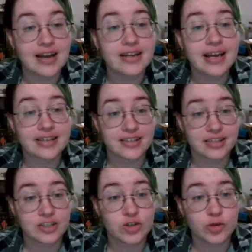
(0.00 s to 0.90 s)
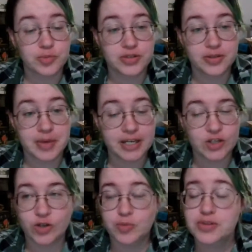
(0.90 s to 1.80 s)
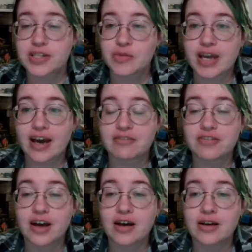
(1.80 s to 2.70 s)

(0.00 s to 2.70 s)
Ah, yes, the troops, the many troops that we have.